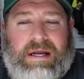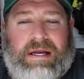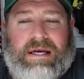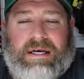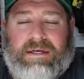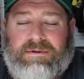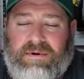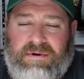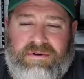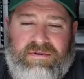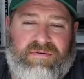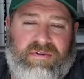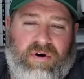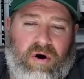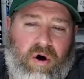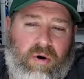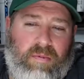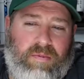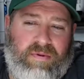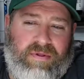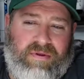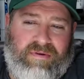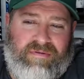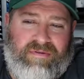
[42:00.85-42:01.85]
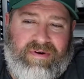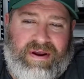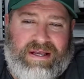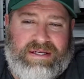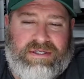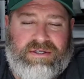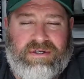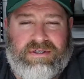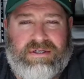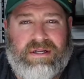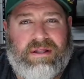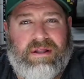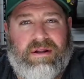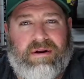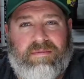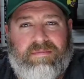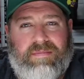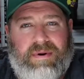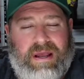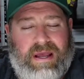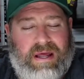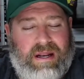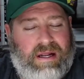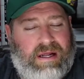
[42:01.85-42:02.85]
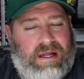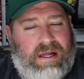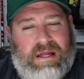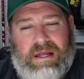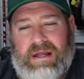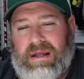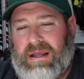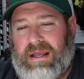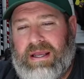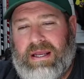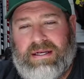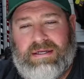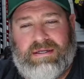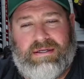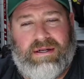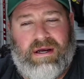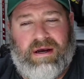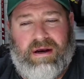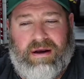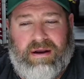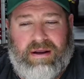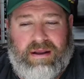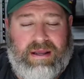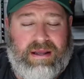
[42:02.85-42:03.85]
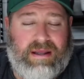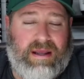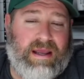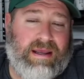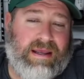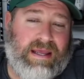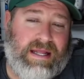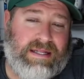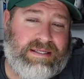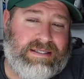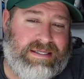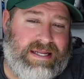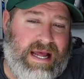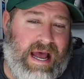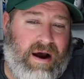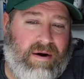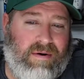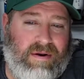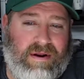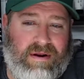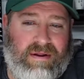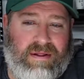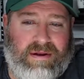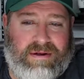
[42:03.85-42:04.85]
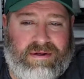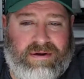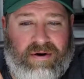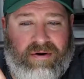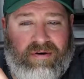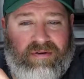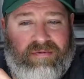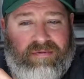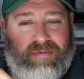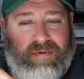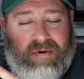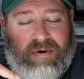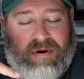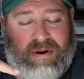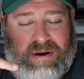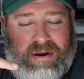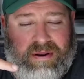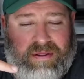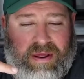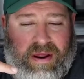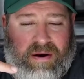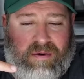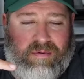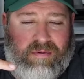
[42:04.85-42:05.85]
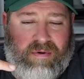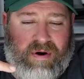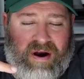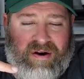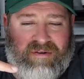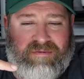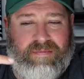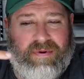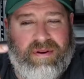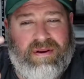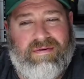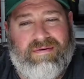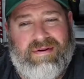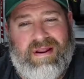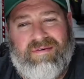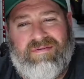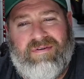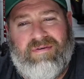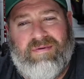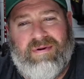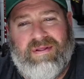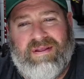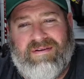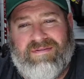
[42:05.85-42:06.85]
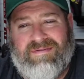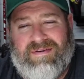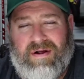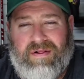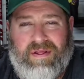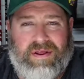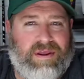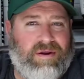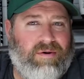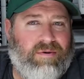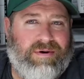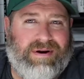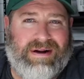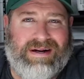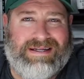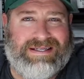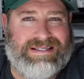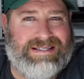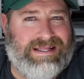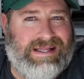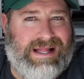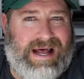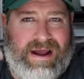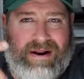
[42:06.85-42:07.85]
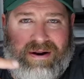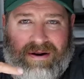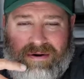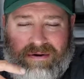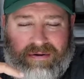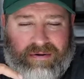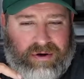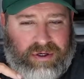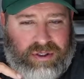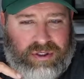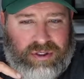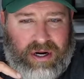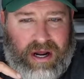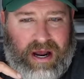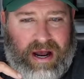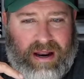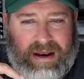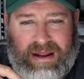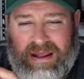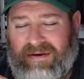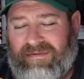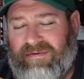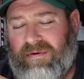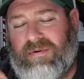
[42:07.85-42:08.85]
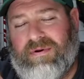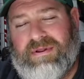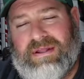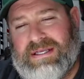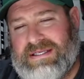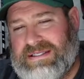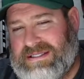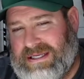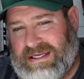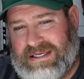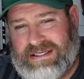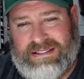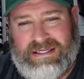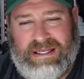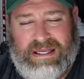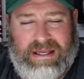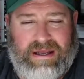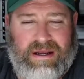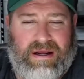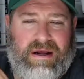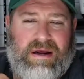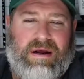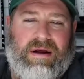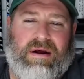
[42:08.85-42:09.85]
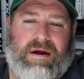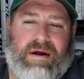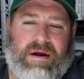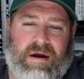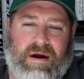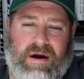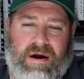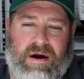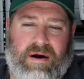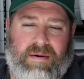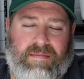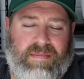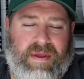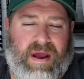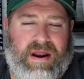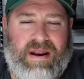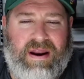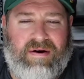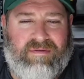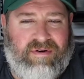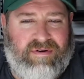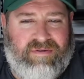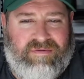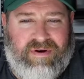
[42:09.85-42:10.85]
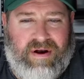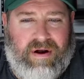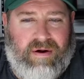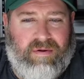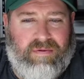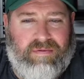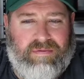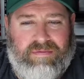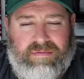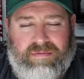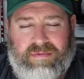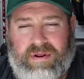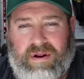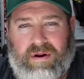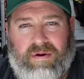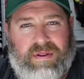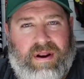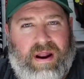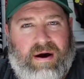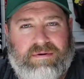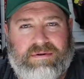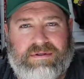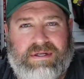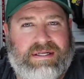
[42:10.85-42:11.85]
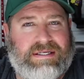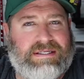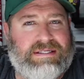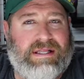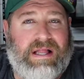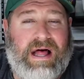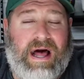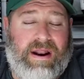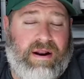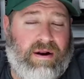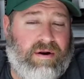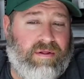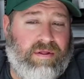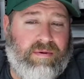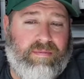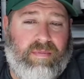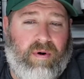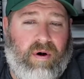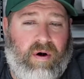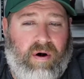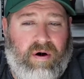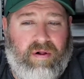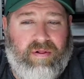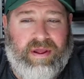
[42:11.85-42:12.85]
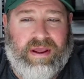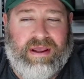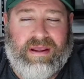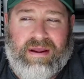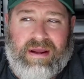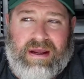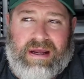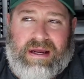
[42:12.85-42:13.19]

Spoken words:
especially if you open the face just a little bit, it gets down into the turf or into that rough, but you never really felt like you were going to slide under a shot, even with the 60. I never felt, that I was going to slide under the ball like.